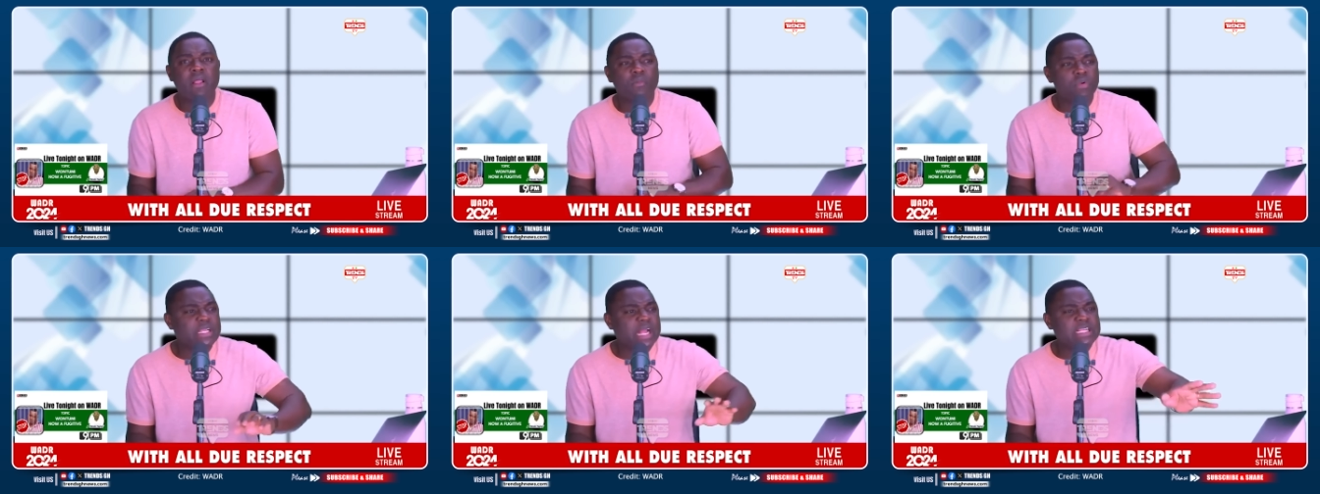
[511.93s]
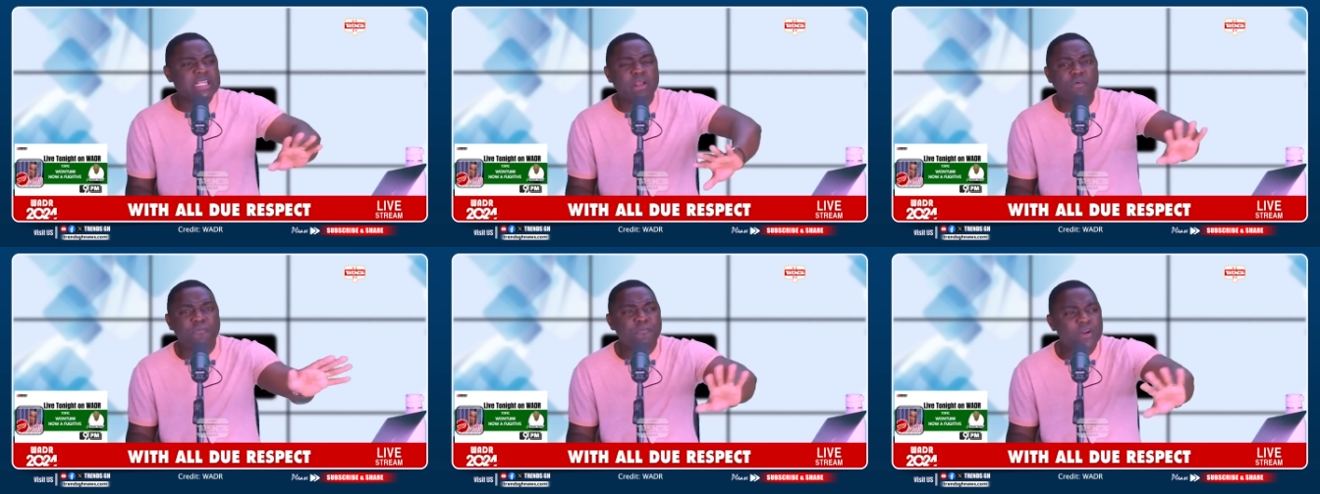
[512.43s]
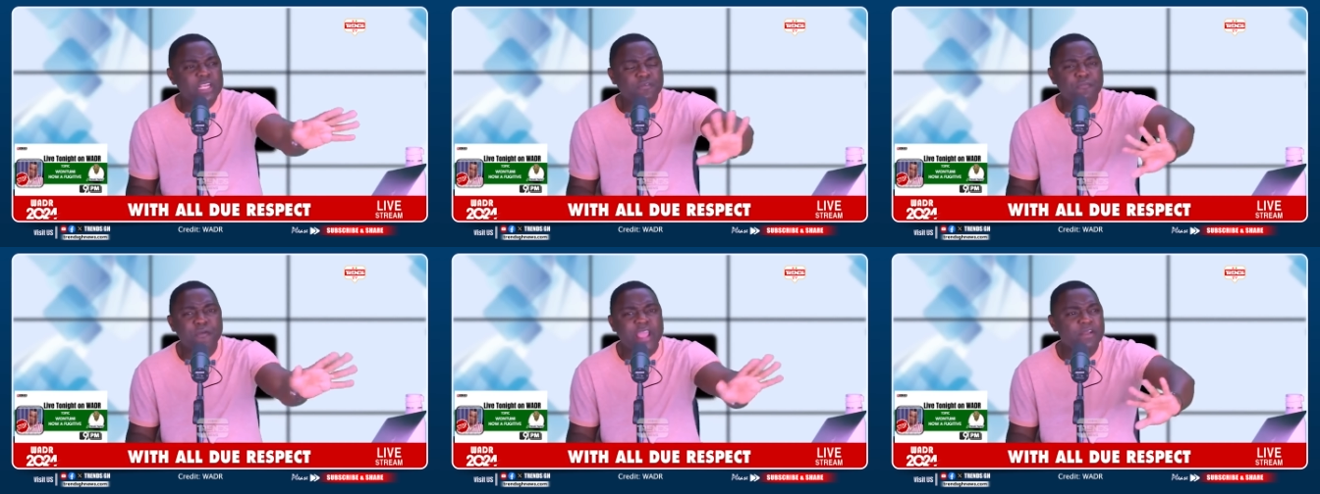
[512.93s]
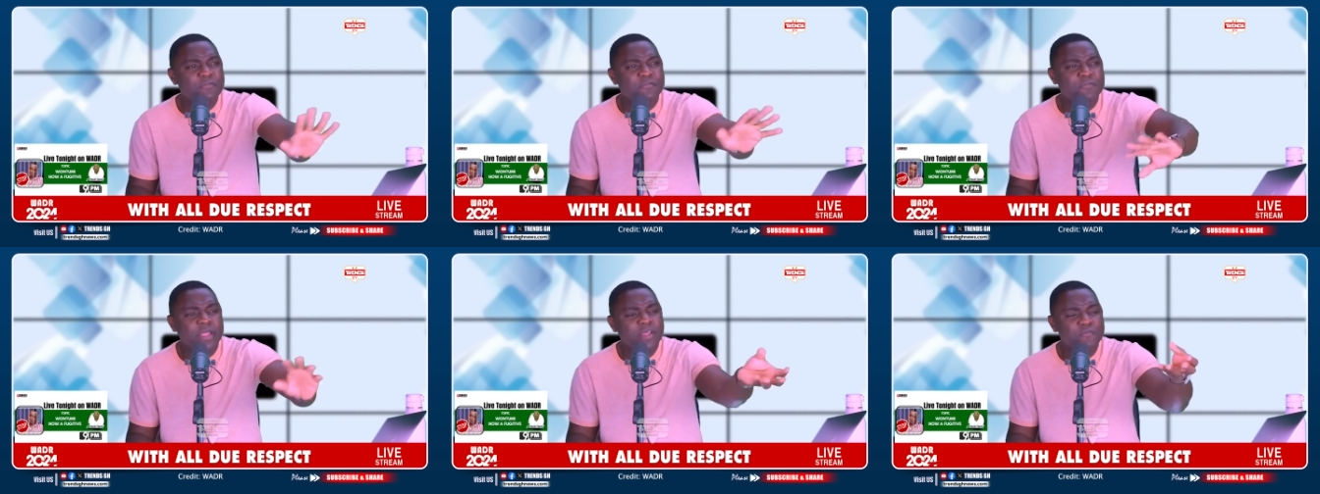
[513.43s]
Munja this kind of foolish, fake,
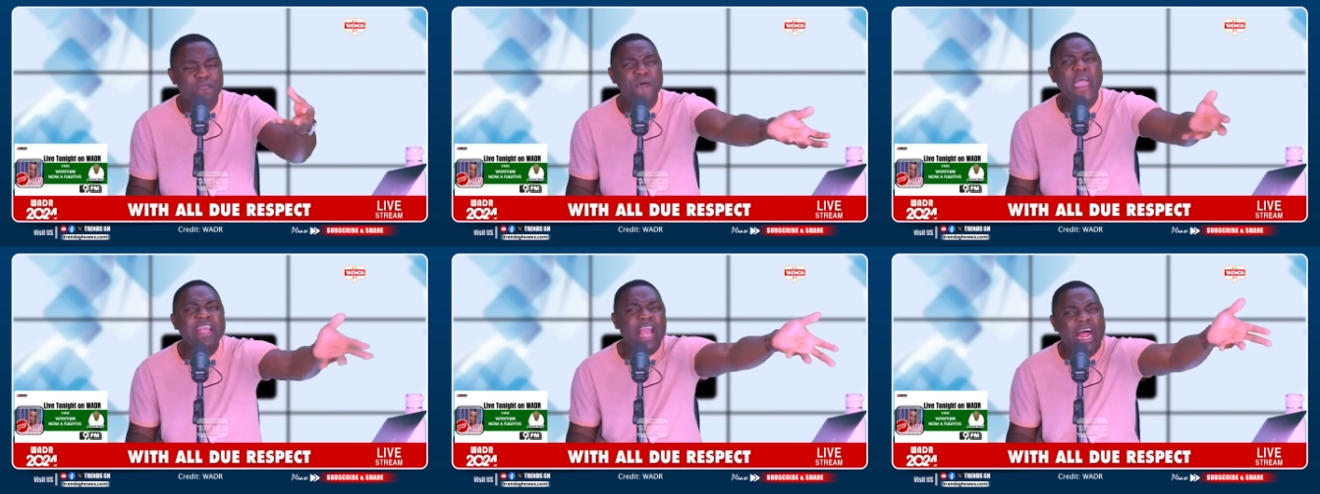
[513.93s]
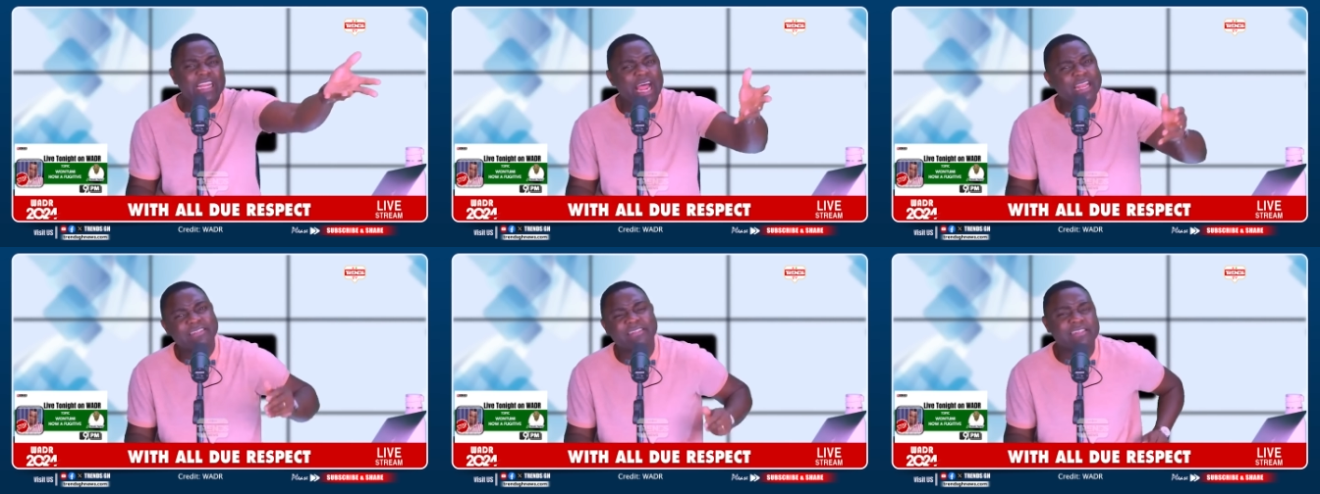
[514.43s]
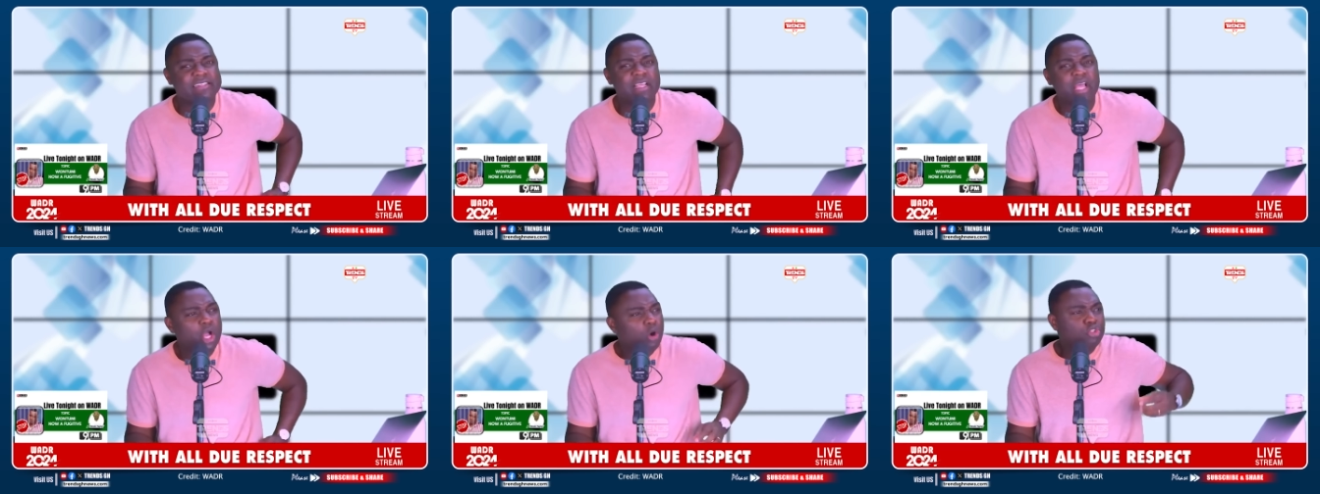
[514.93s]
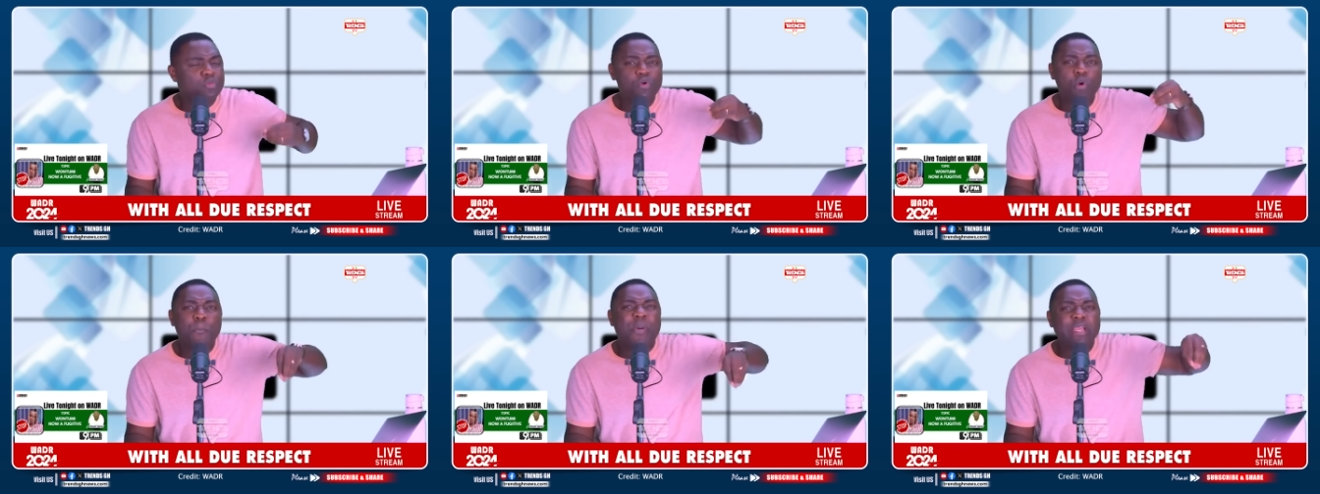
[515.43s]
vague analysis. Utumi
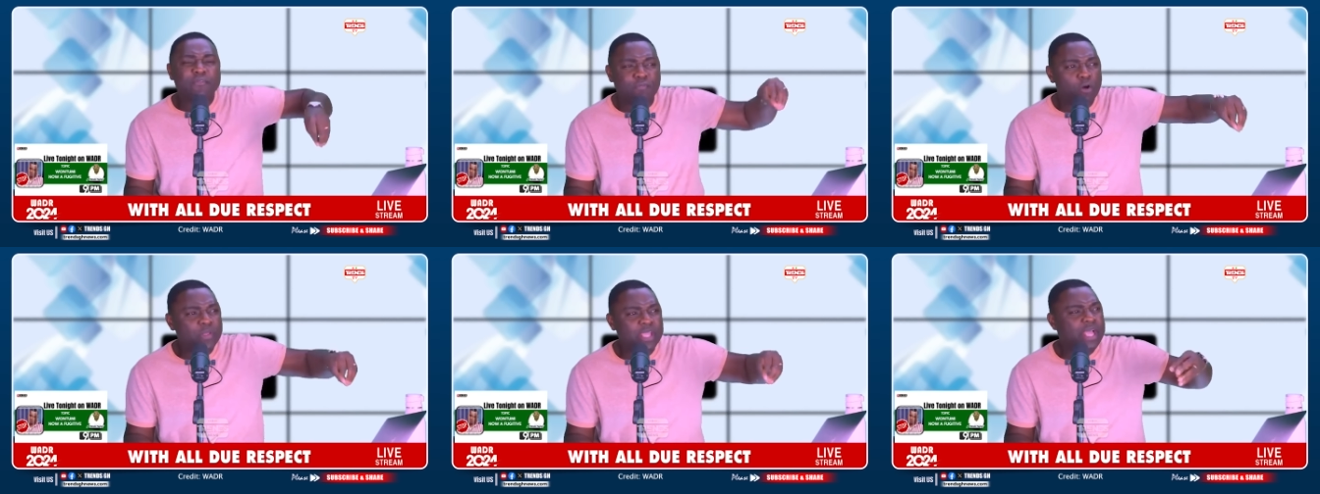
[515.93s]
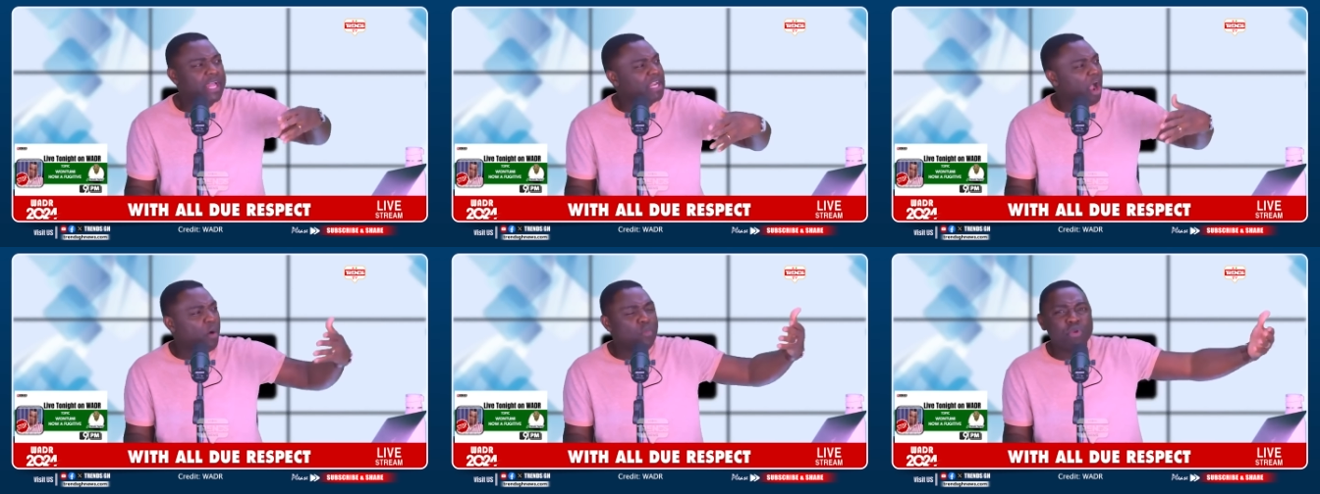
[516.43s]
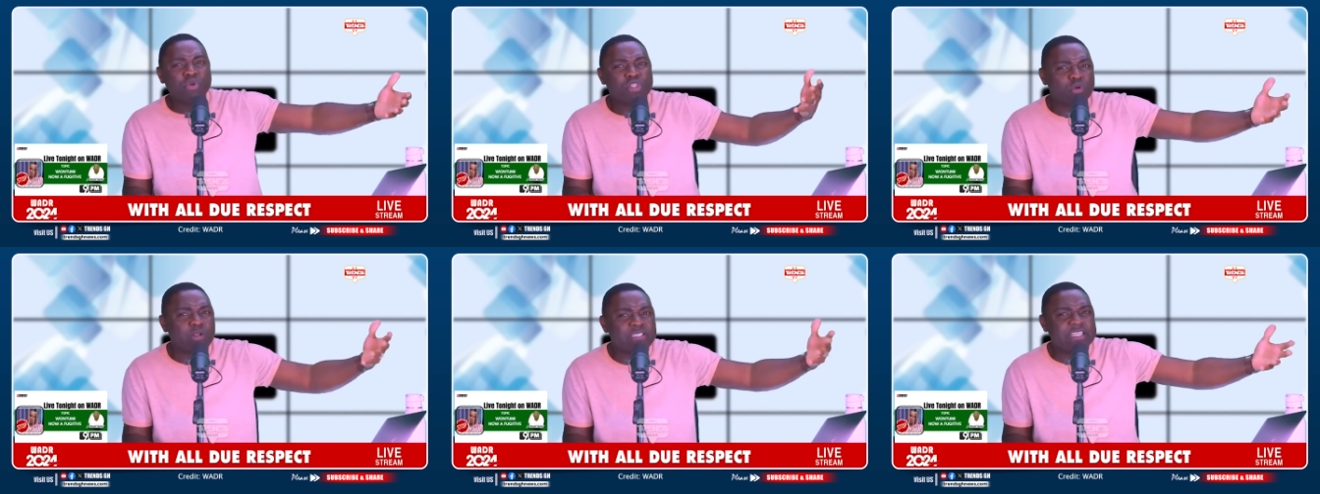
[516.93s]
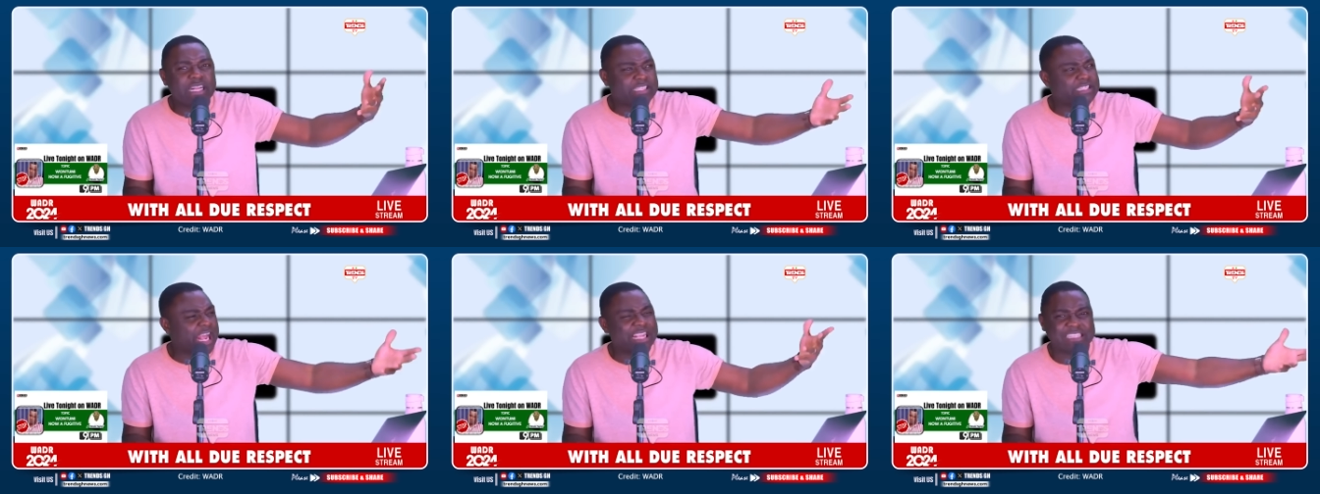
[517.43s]
hum penifobi, na omu yusu Kwasi
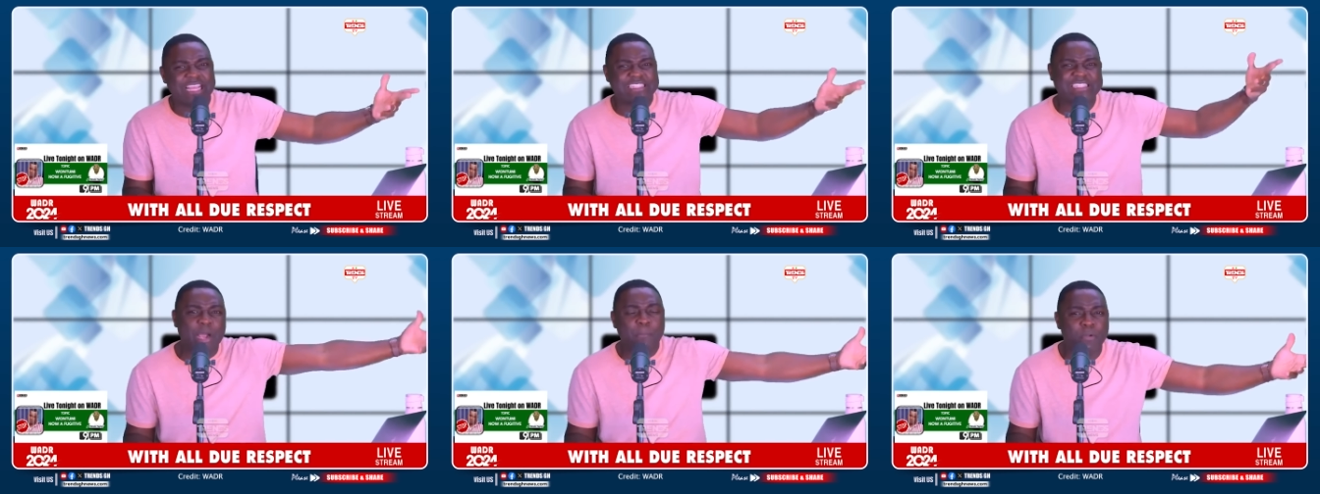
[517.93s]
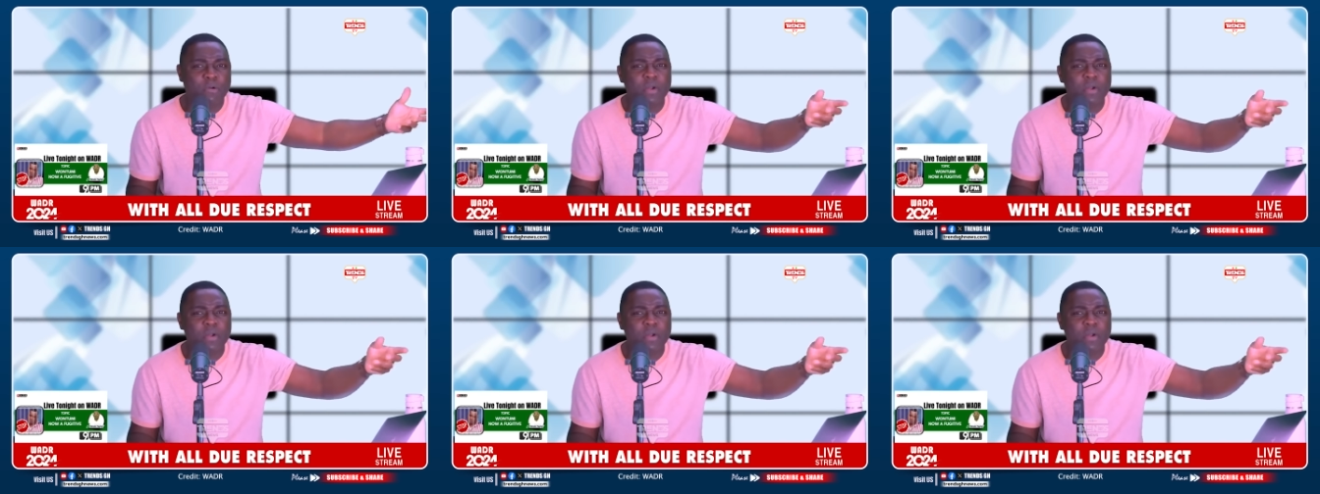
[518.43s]
Nyantakyi as an example.